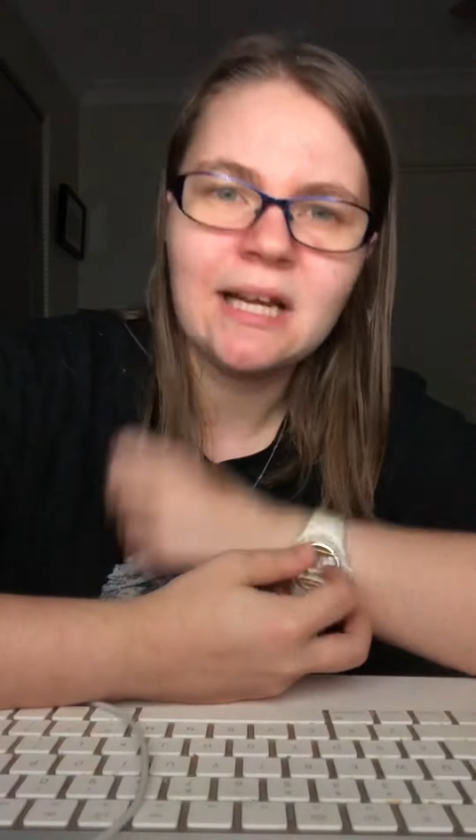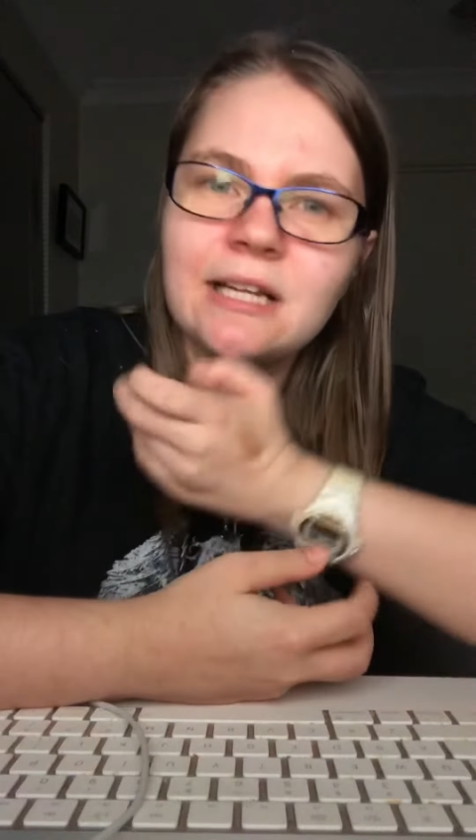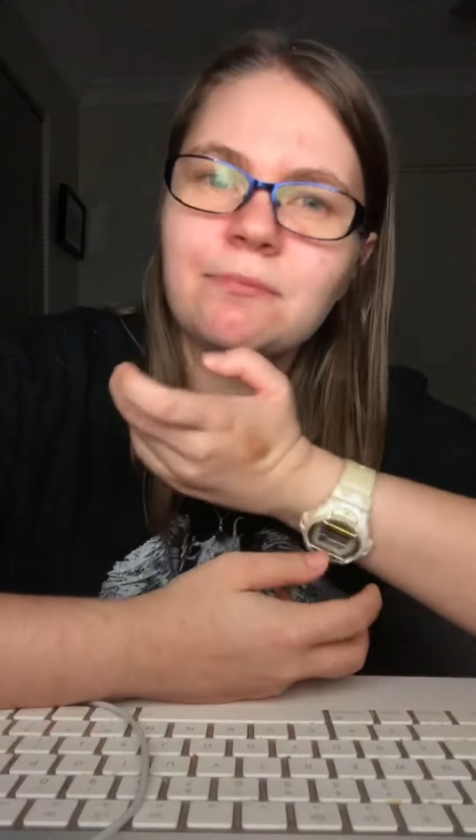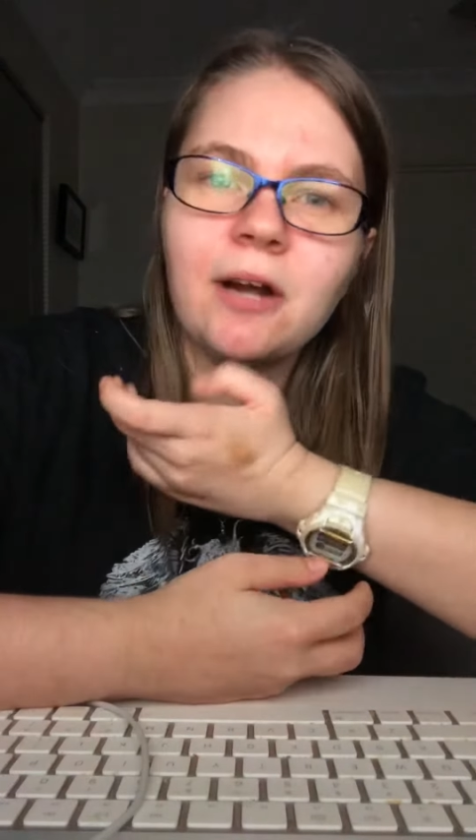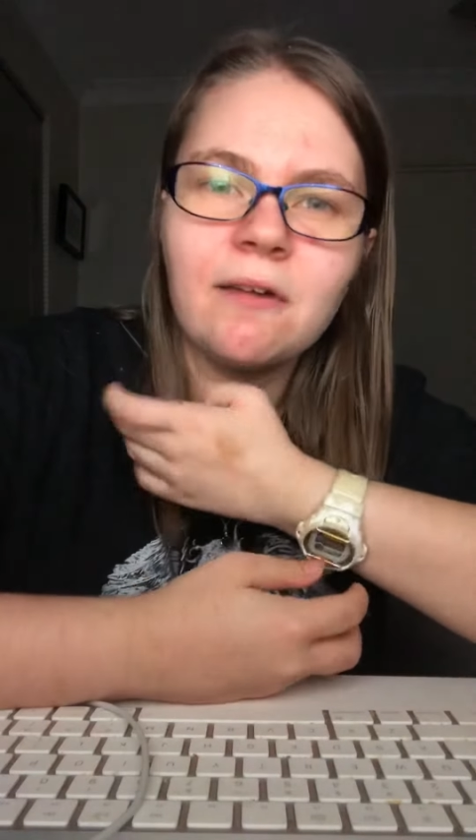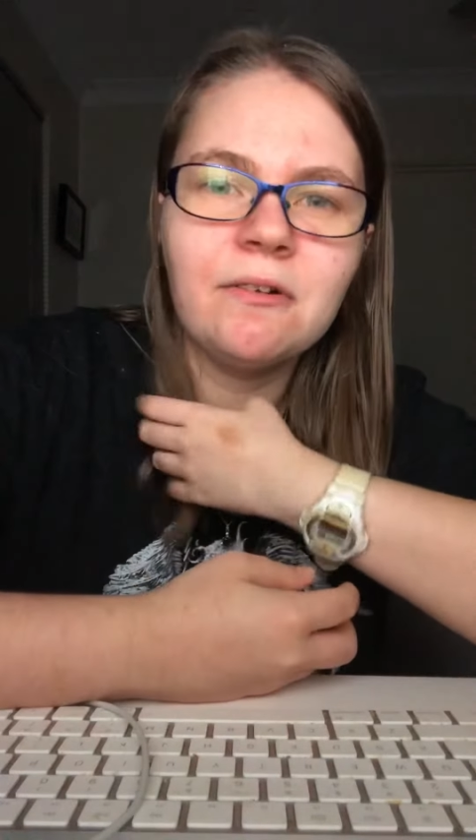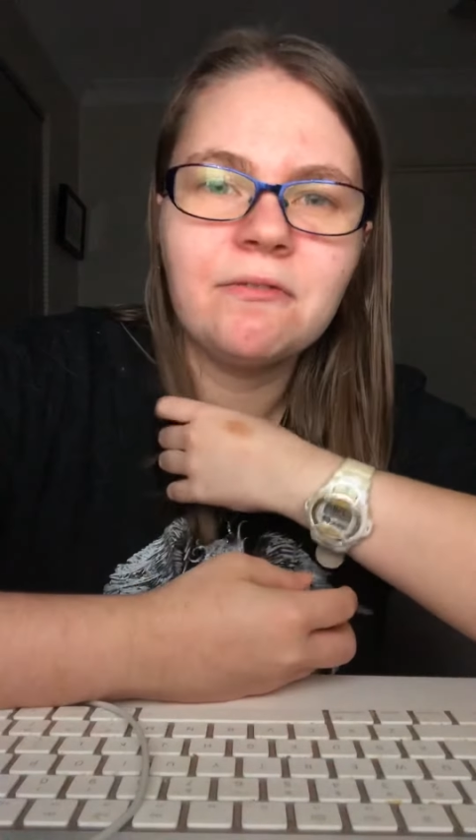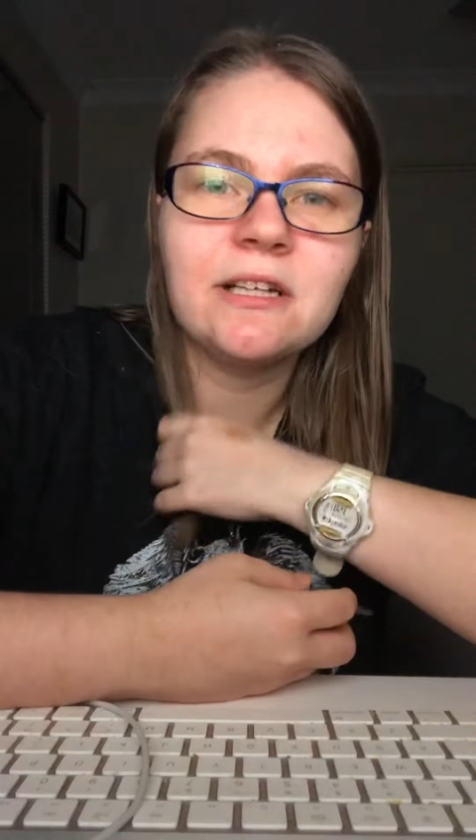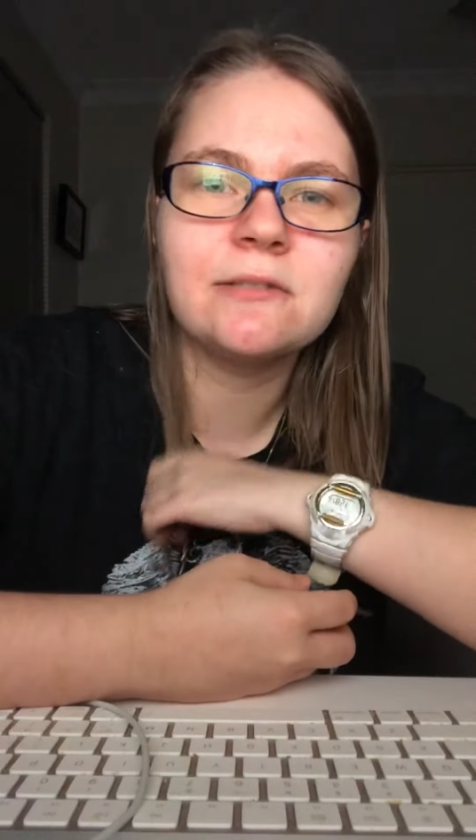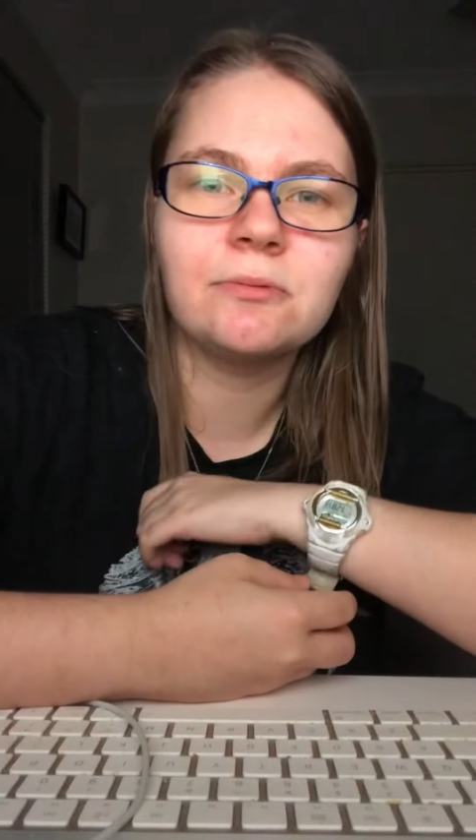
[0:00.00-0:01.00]
his private
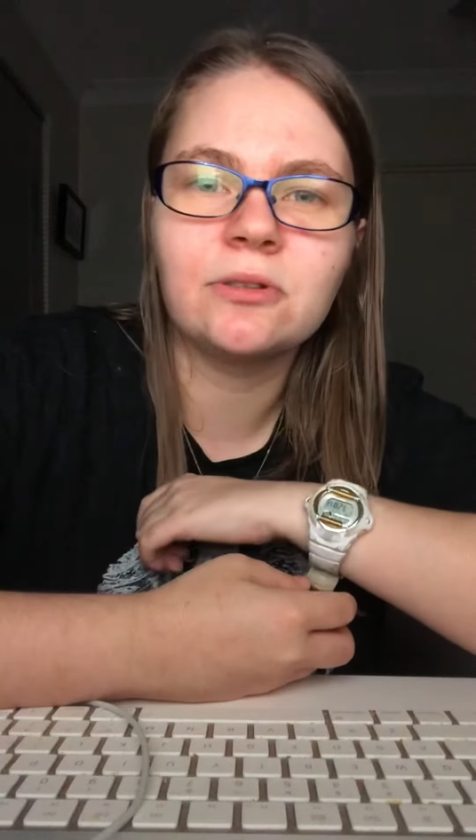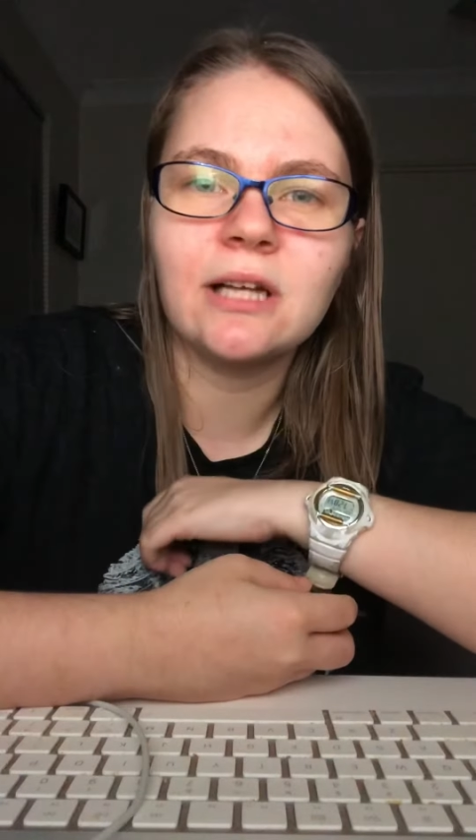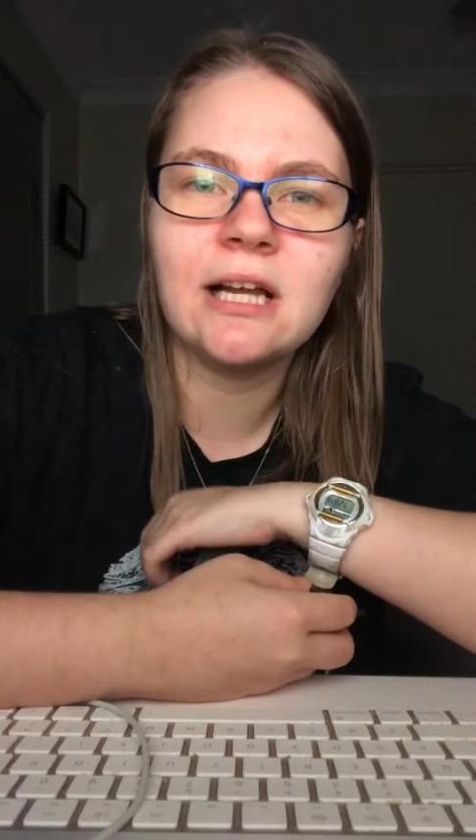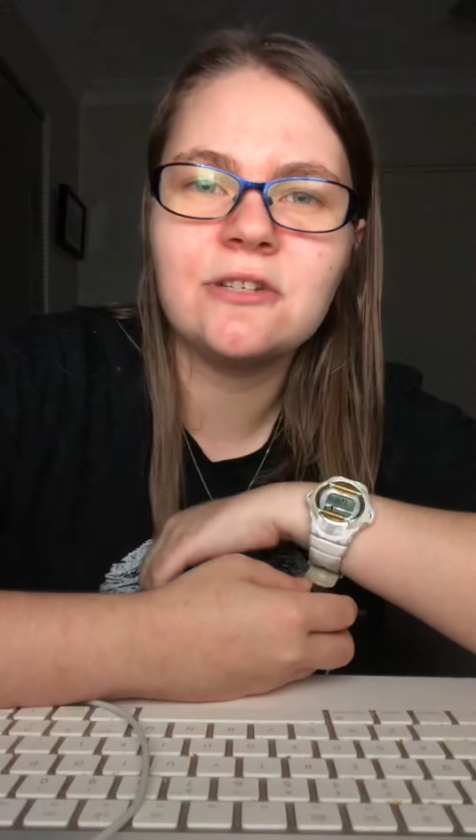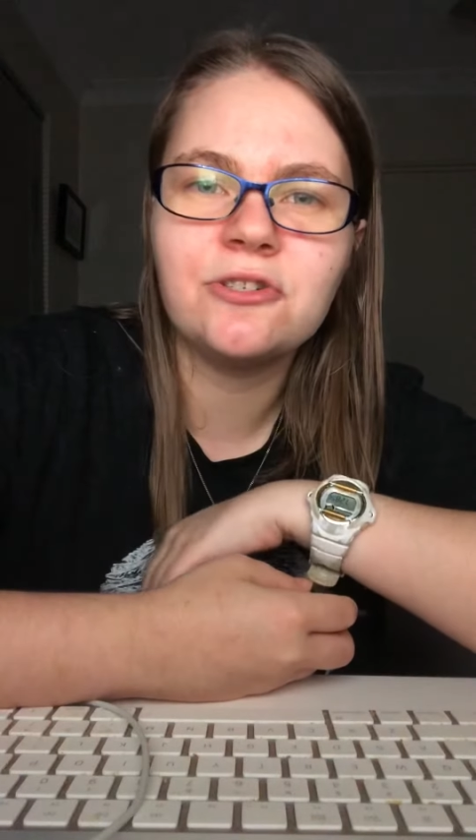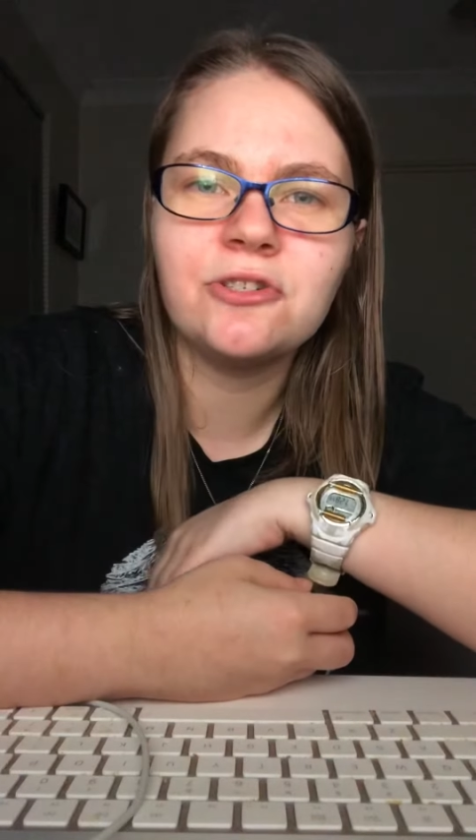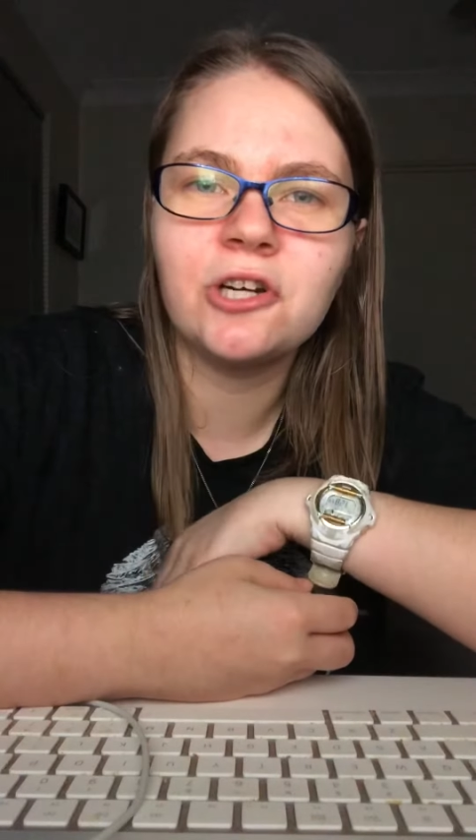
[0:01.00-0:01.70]
Facebook, as you